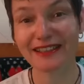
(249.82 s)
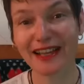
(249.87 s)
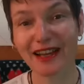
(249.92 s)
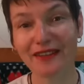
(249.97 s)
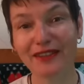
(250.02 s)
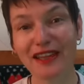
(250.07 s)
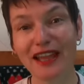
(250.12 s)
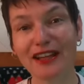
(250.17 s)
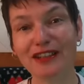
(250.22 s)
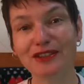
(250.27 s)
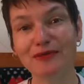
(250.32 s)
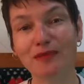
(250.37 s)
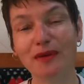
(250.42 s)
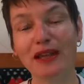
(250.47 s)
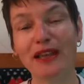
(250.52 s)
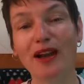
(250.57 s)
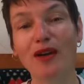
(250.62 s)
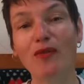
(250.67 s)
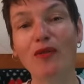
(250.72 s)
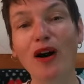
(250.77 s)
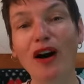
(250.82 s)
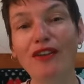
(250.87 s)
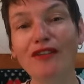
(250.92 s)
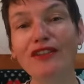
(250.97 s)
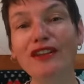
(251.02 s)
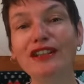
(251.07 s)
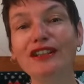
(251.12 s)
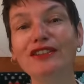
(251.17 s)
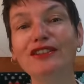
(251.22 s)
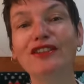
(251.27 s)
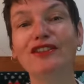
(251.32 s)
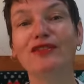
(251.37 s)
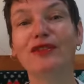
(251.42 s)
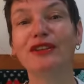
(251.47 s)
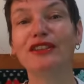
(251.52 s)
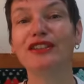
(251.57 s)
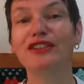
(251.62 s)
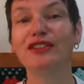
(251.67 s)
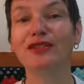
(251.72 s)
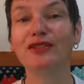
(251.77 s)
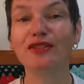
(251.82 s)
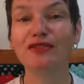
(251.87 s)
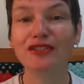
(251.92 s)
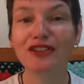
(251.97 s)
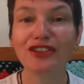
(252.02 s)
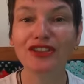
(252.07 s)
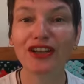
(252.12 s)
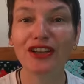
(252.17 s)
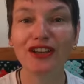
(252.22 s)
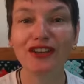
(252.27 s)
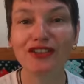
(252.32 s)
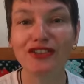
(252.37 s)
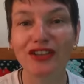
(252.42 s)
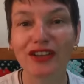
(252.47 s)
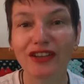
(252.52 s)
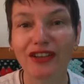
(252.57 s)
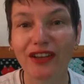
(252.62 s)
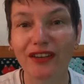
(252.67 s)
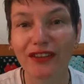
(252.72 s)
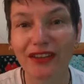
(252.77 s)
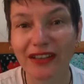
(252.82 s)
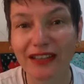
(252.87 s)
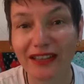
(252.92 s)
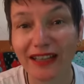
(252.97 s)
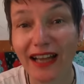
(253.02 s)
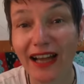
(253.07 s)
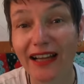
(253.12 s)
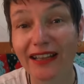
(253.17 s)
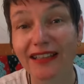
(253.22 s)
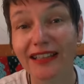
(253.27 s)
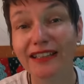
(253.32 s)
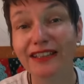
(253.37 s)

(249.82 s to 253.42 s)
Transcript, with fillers: down the Ashby. And what I really love when you do a return journey on the canal